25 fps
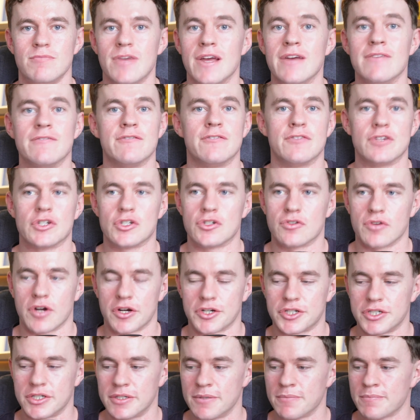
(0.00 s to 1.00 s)

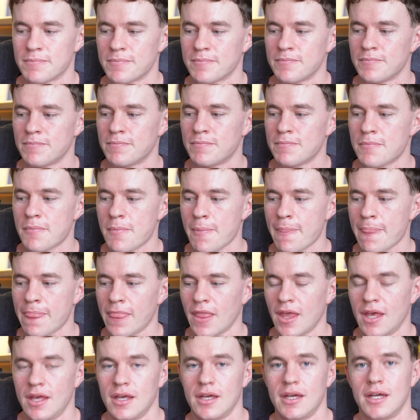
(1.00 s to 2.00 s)
infrastructure.
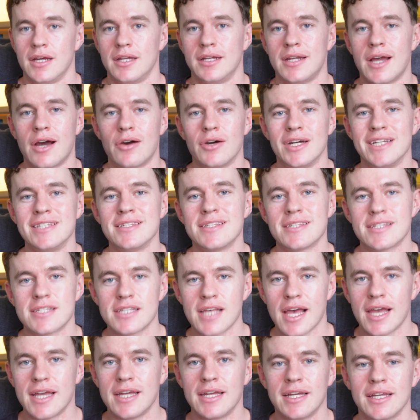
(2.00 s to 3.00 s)
Now, in
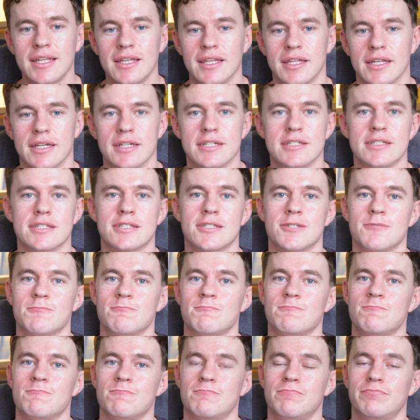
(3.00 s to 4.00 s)
saying this,
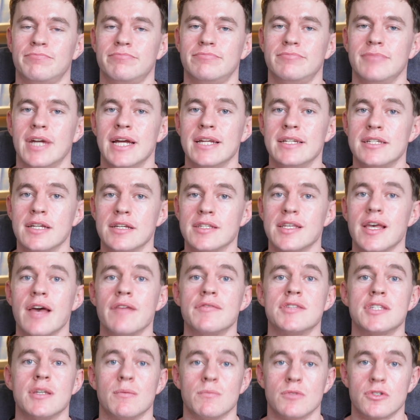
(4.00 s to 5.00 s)
it does
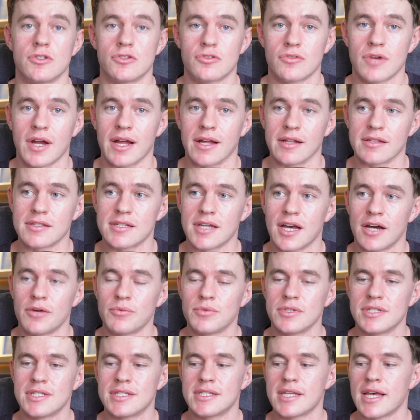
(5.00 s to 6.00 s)
have some strengths. I
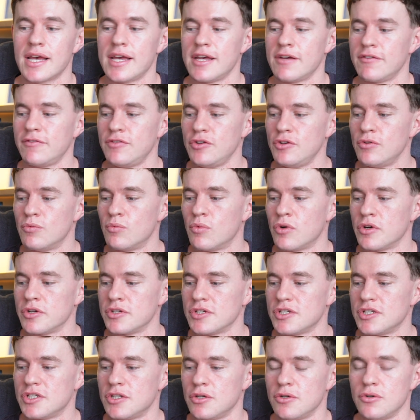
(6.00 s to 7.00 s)
would say if you
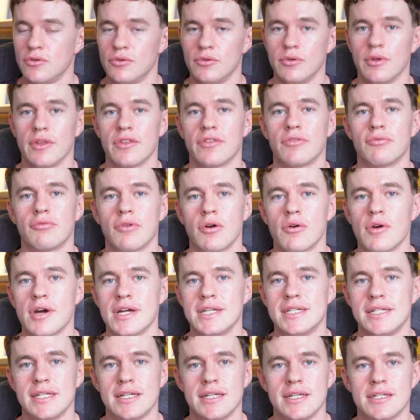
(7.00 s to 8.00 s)
want to throw
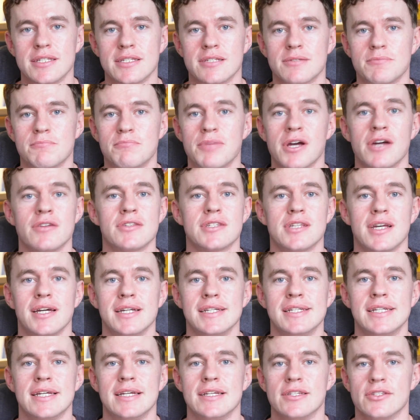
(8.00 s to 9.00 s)
ideas, bounce
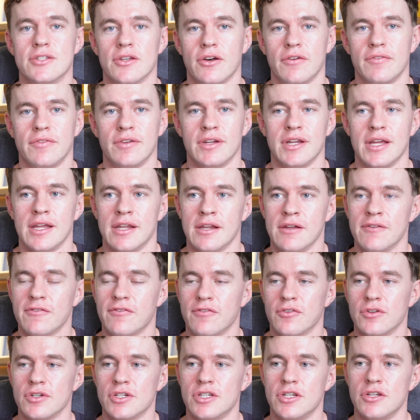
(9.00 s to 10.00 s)
ideas off it in it
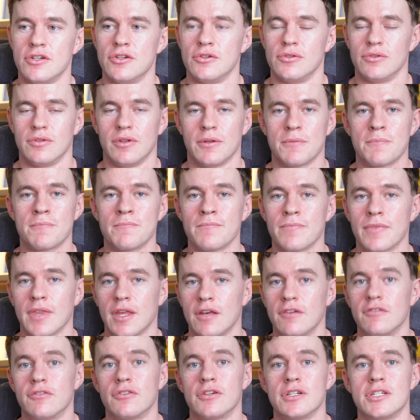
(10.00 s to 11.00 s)
for it to do
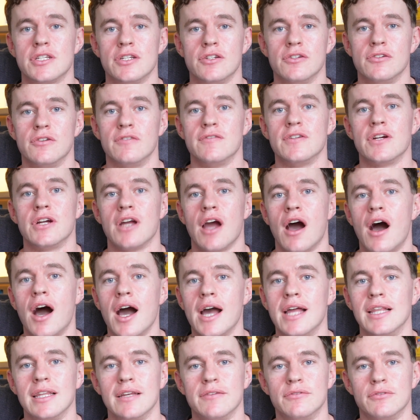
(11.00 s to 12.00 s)
a very
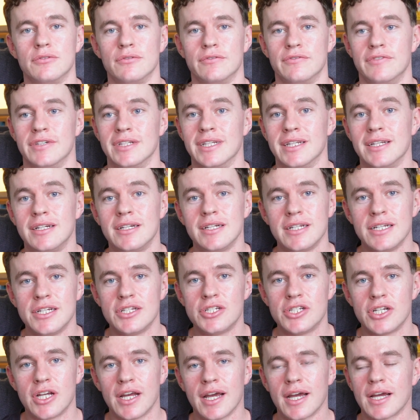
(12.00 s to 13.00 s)
high level validity
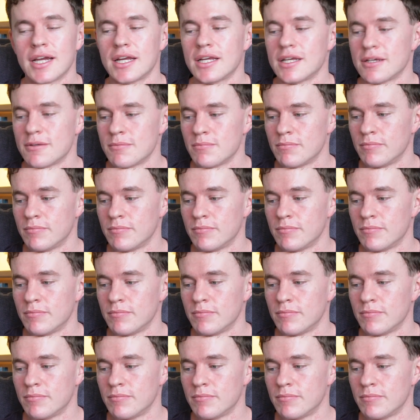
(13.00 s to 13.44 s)
check,